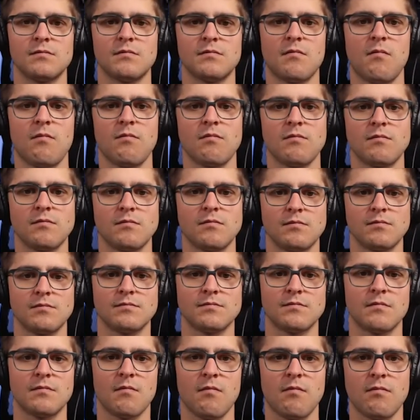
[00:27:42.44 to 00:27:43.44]

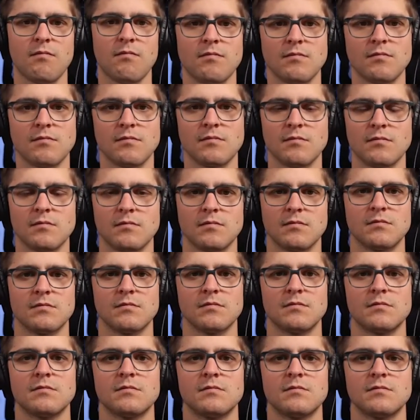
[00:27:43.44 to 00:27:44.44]

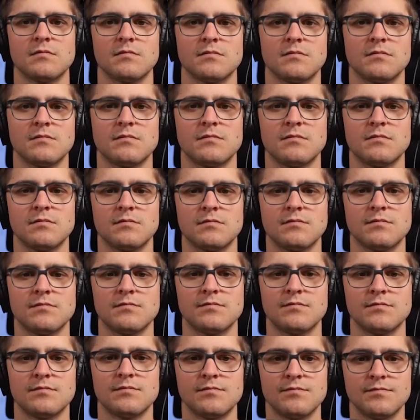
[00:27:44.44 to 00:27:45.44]

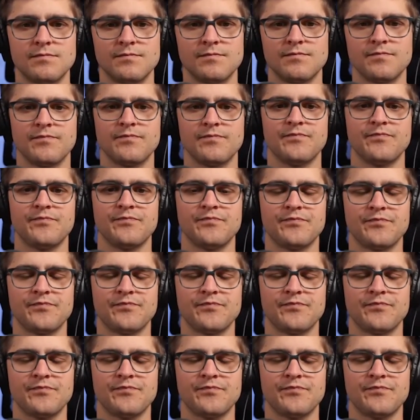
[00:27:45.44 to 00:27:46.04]
This person isn't speaking.